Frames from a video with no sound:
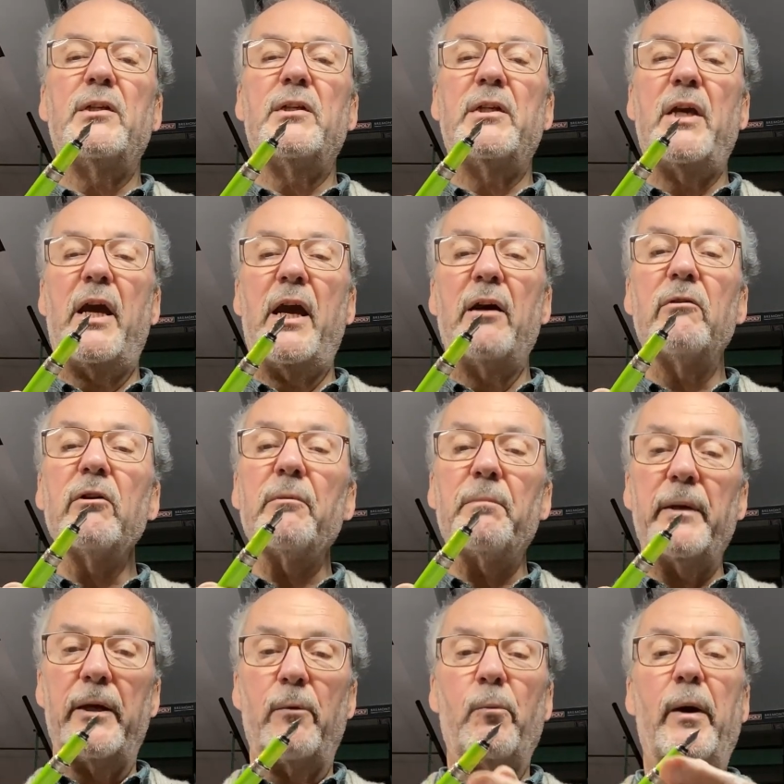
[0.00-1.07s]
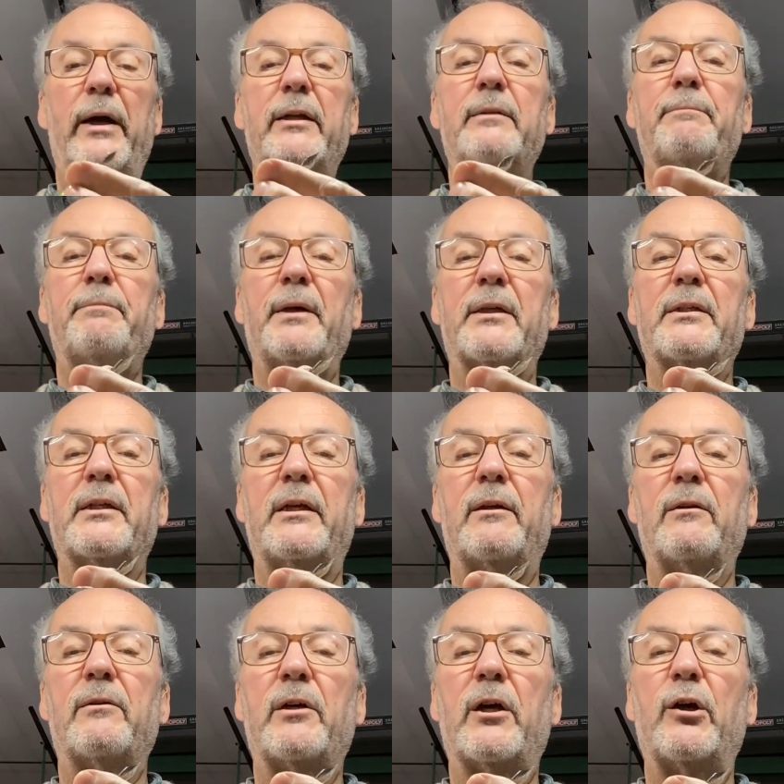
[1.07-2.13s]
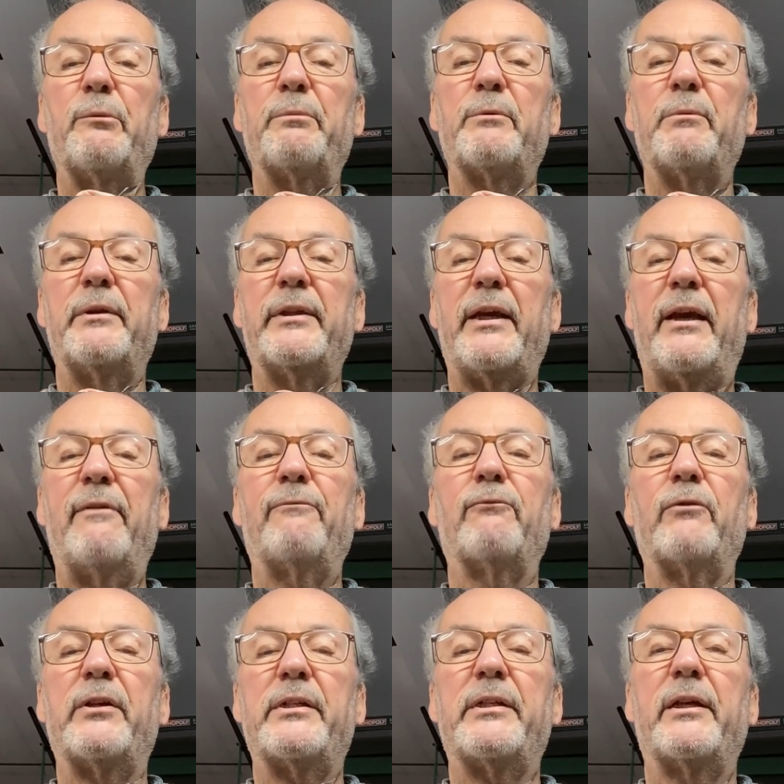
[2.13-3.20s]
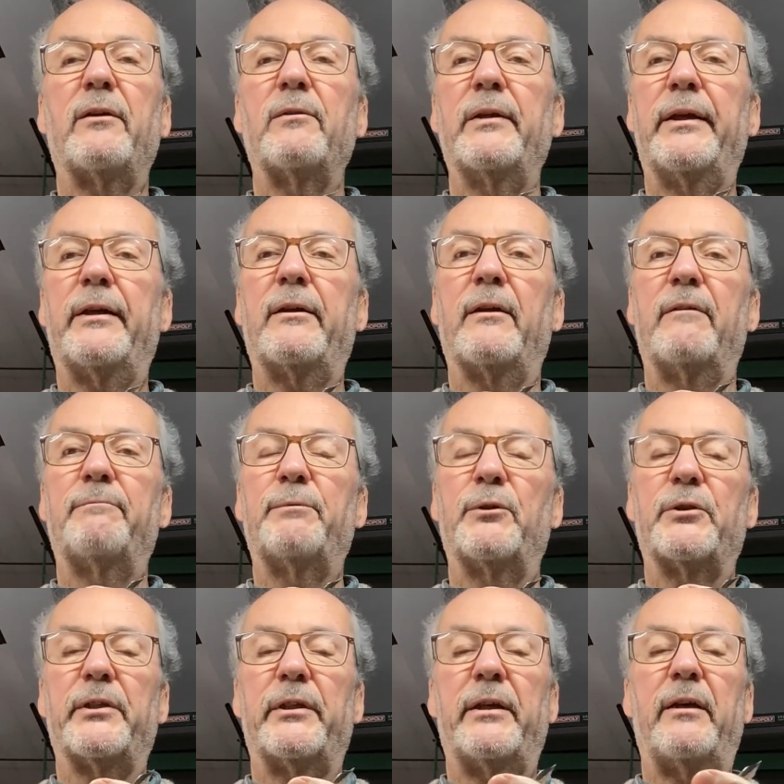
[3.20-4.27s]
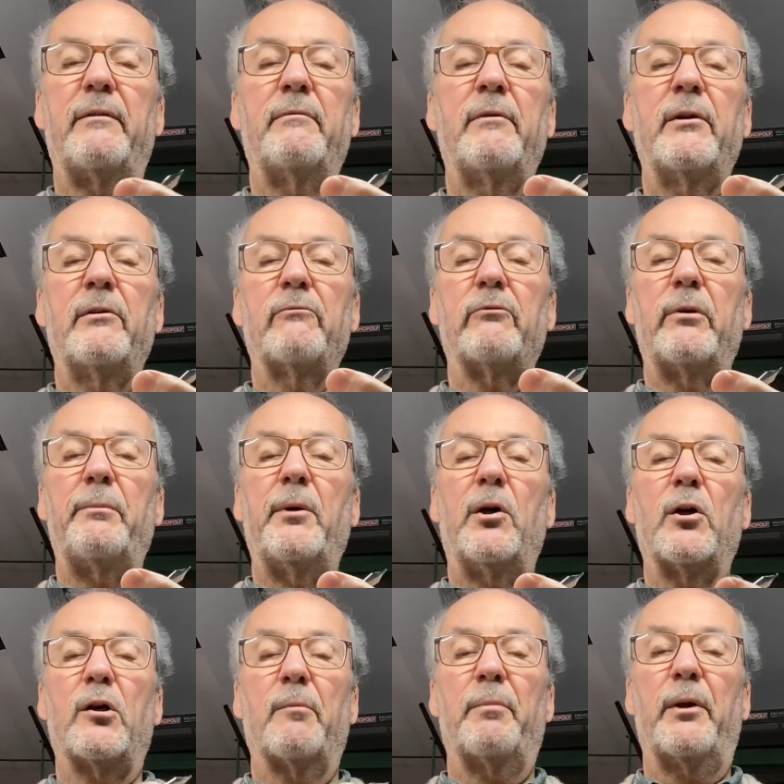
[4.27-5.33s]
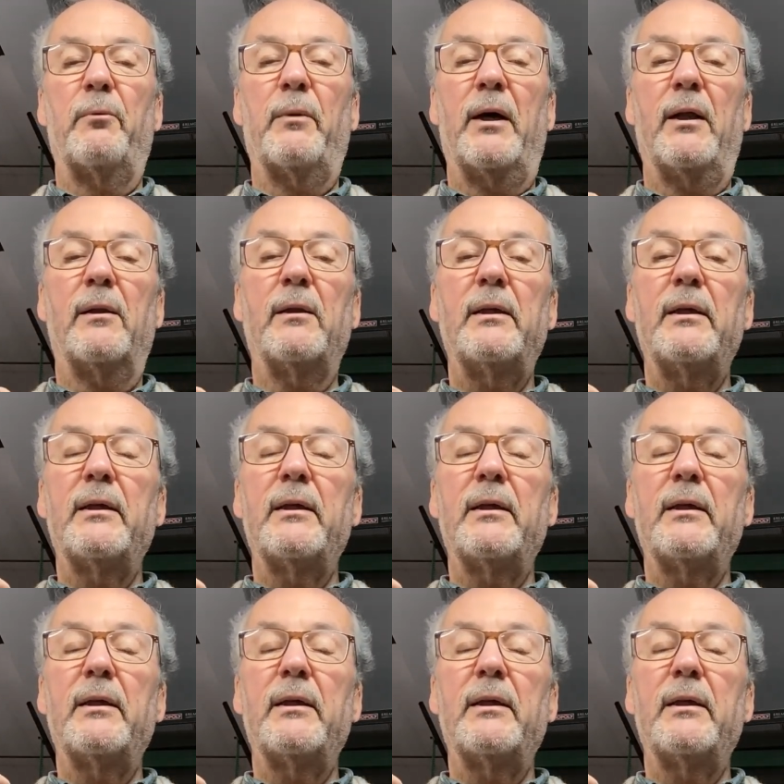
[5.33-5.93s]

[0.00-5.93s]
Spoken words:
terribly wet, but it copes with every single ink I put in it remarkably well.